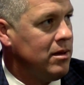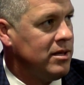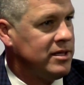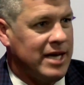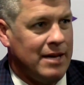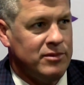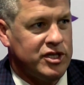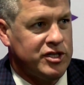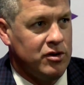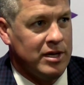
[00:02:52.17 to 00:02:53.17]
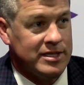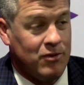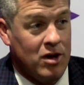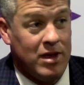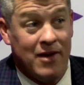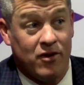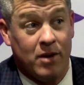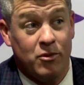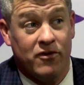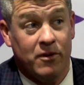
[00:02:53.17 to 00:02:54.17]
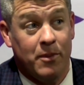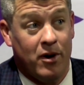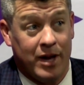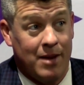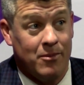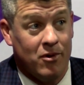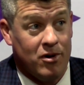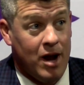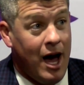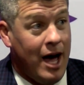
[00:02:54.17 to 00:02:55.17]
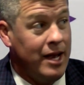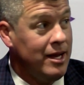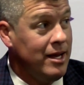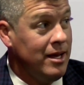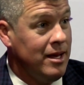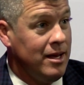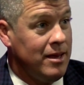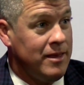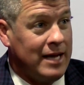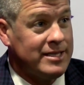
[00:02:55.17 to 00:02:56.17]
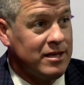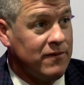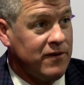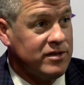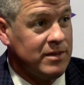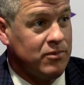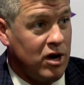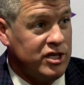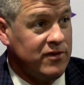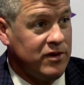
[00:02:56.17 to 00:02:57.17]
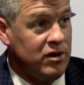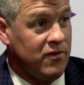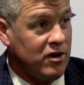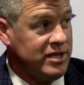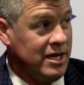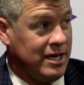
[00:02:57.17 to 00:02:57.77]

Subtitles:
the same students, whether they ever come to a football game or not, that's their first impression of the university.